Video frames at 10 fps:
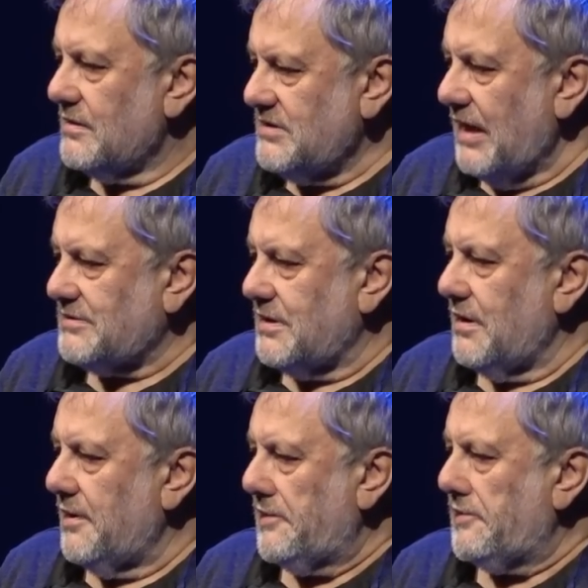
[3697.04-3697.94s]
that
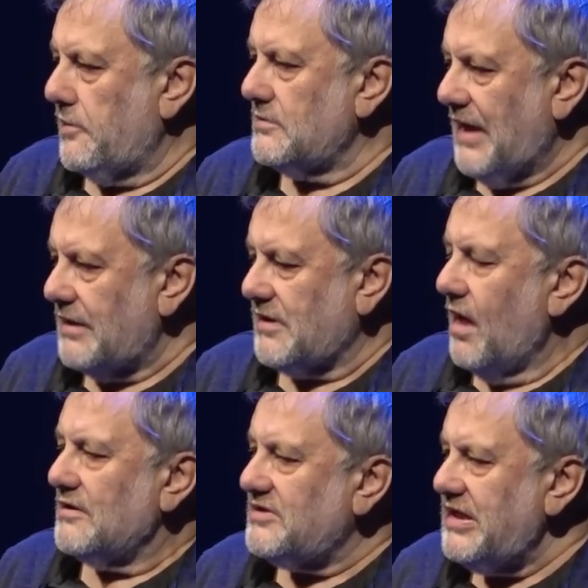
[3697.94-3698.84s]

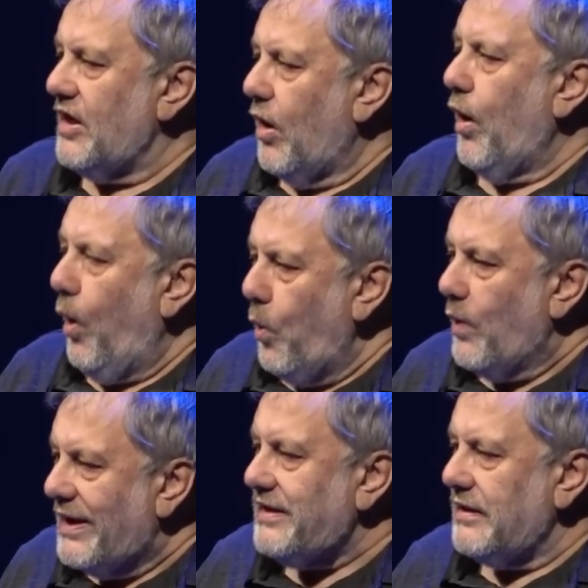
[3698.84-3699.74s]
the
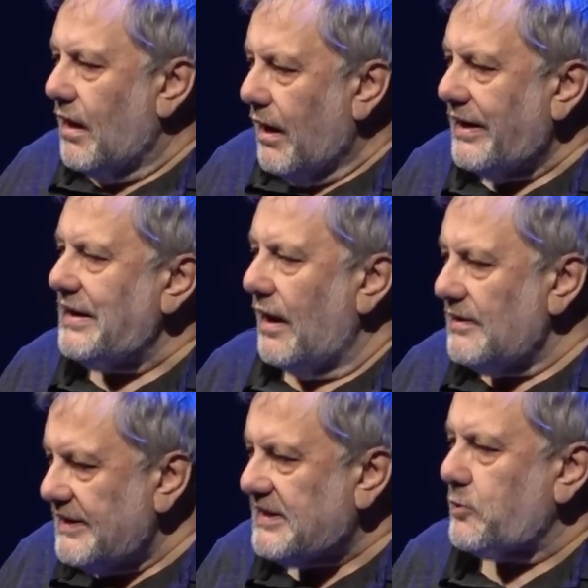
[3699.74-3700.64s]
only
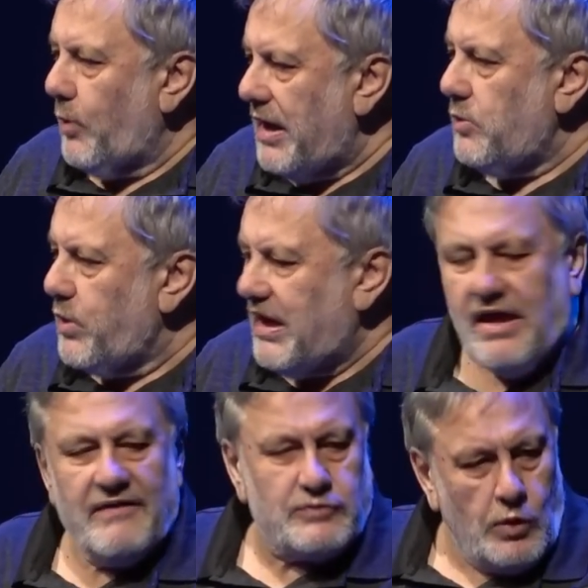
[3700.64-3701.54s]
realist way we
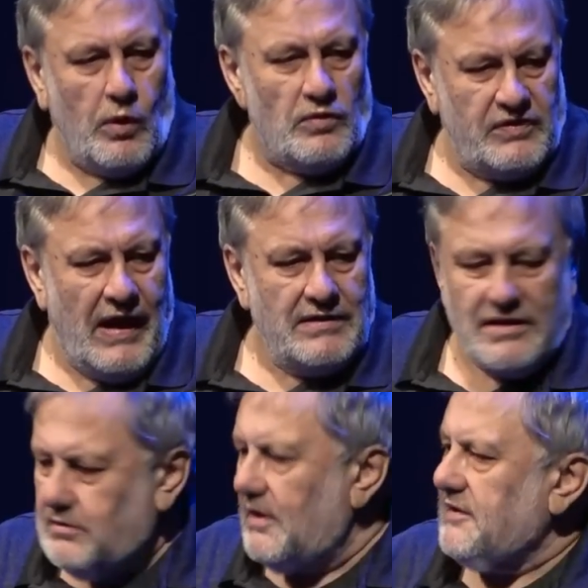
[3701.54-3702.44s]
have to contain
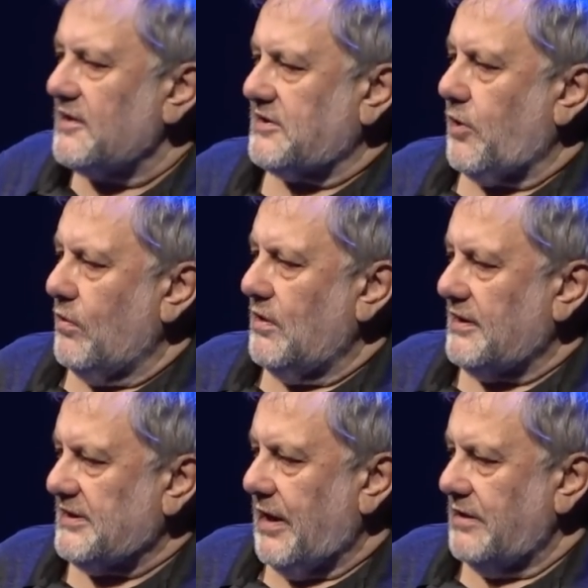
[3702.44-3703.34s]
it is a
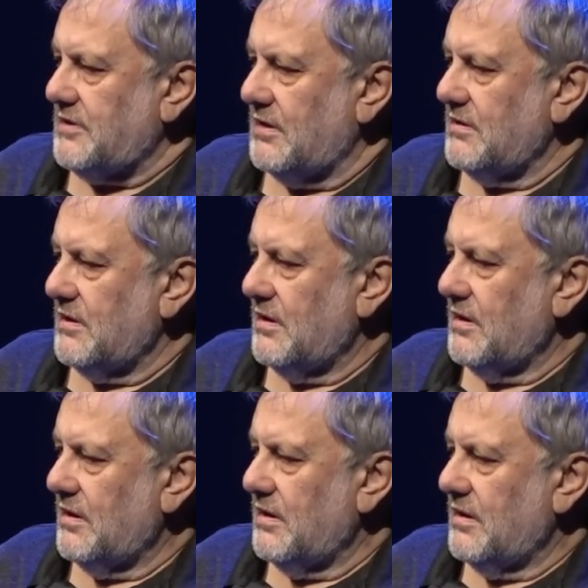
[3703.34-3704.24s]
stronger state.
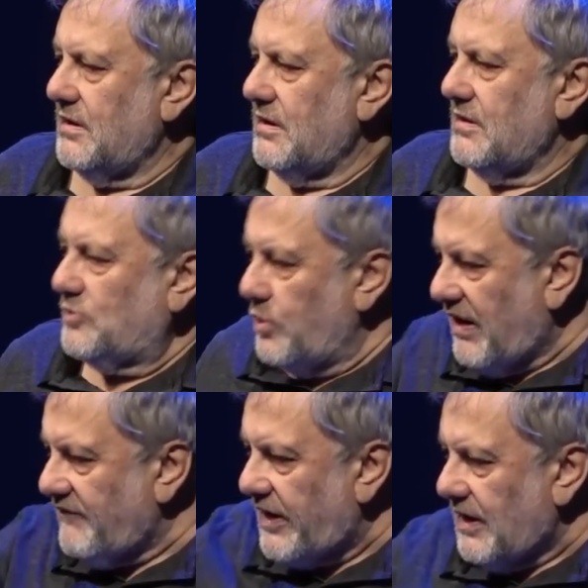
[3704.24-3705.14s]
Do you
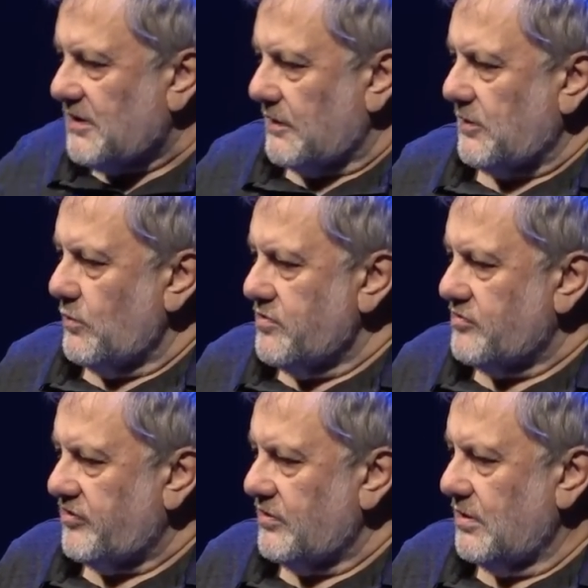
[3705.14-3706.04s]
have another
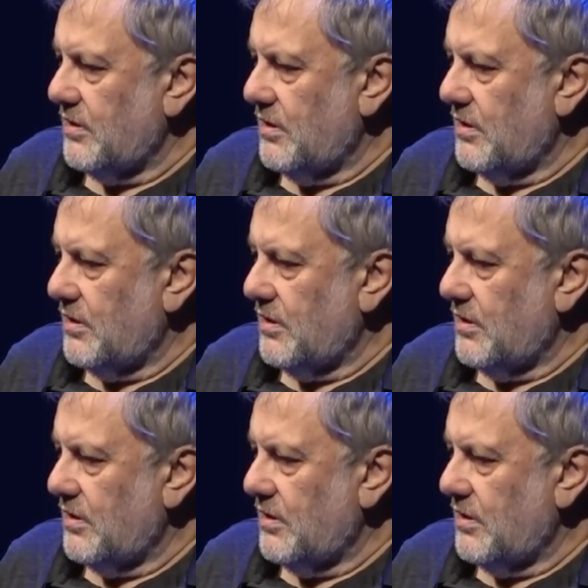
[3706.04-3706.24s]
solution?